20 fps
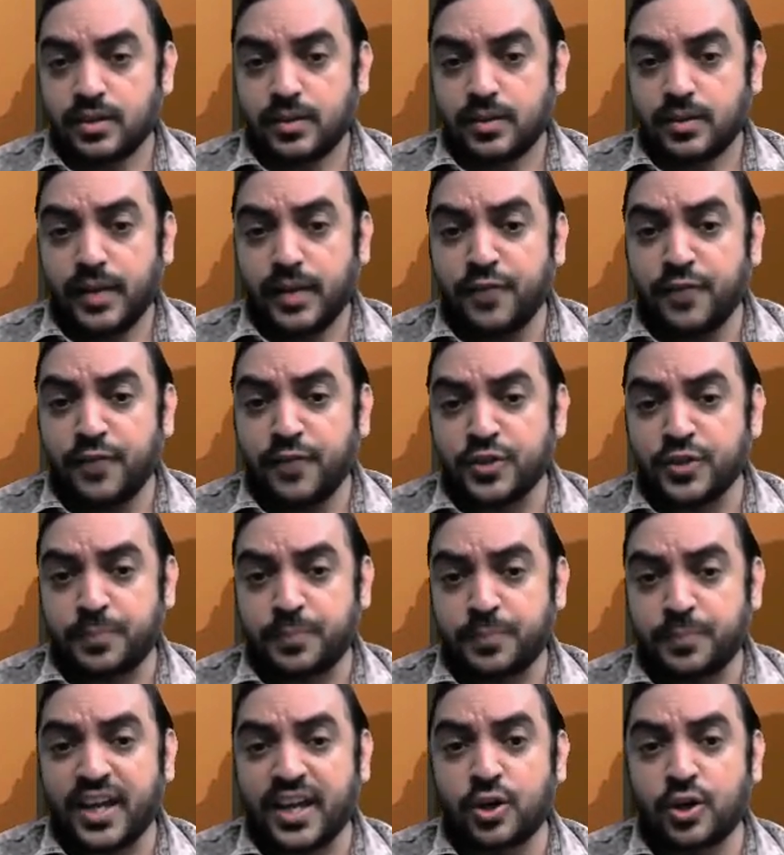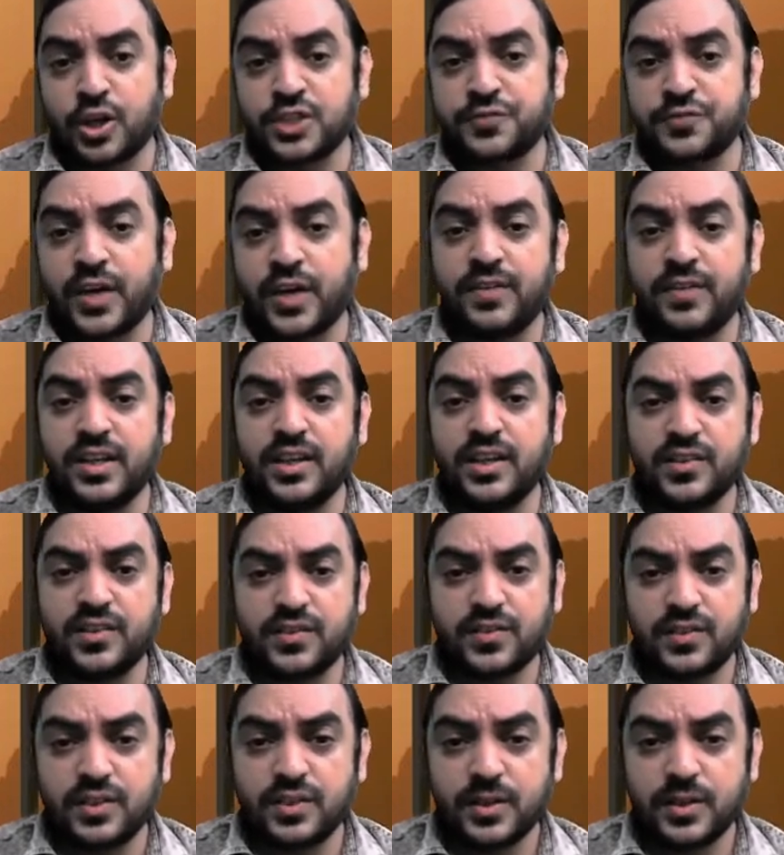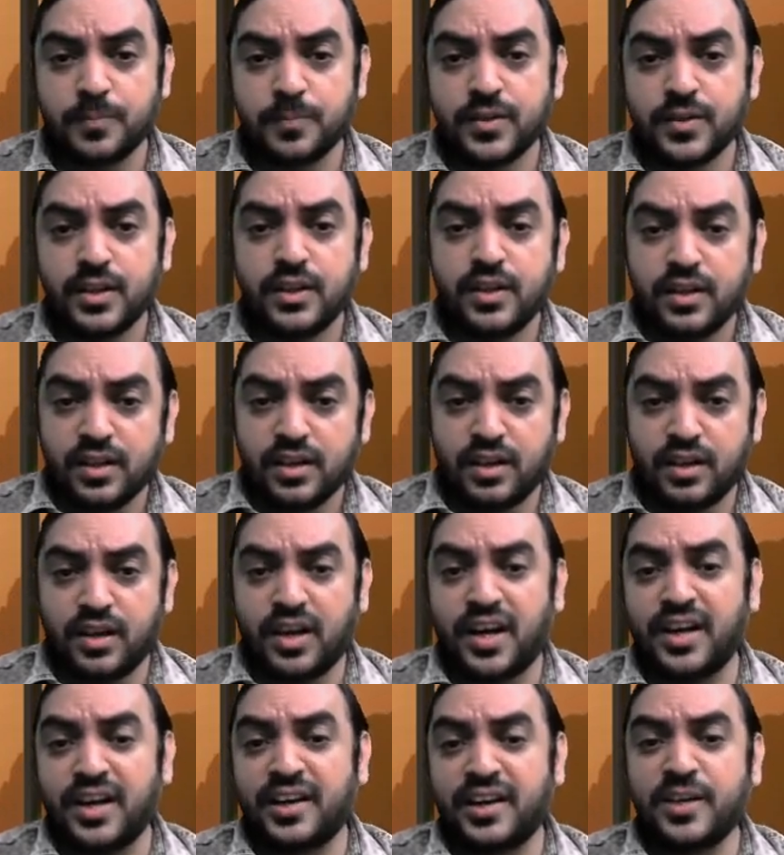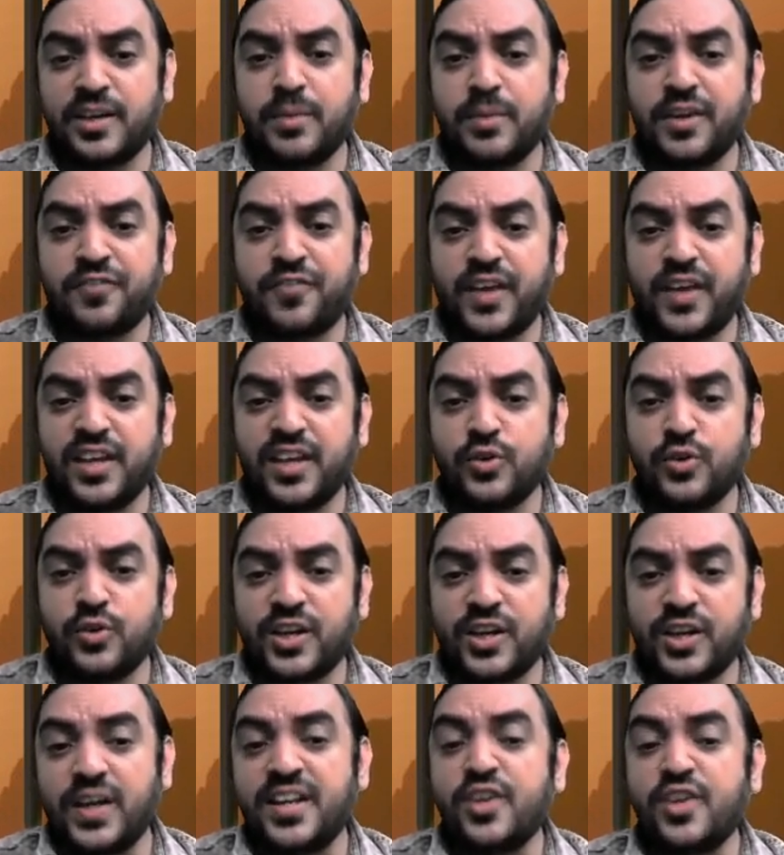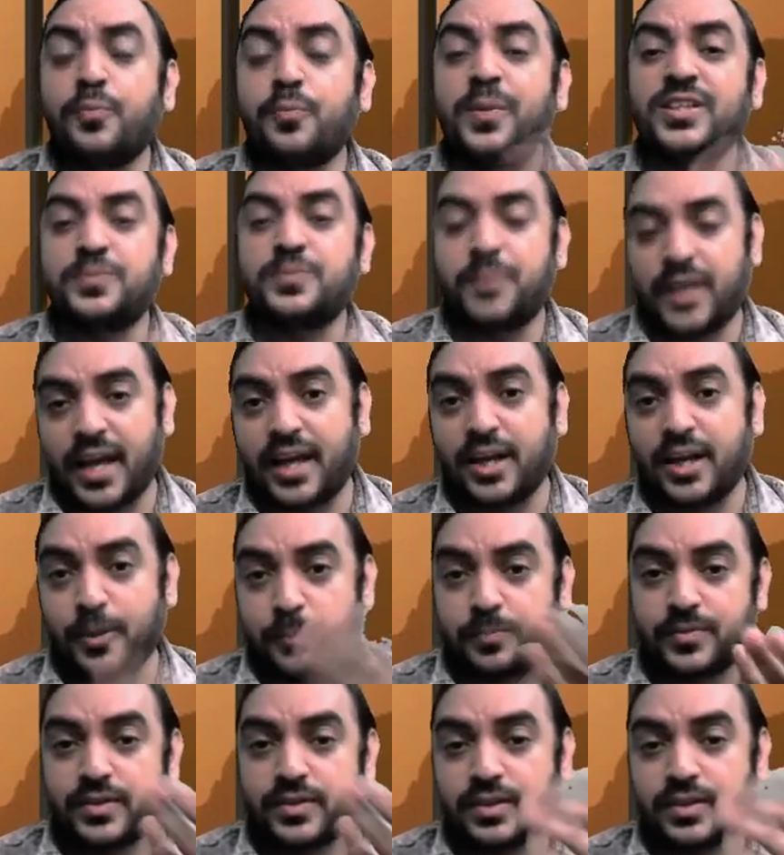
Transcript: and if spread across 5 years, uh, 100 by 5 you get 20 rupees per annum.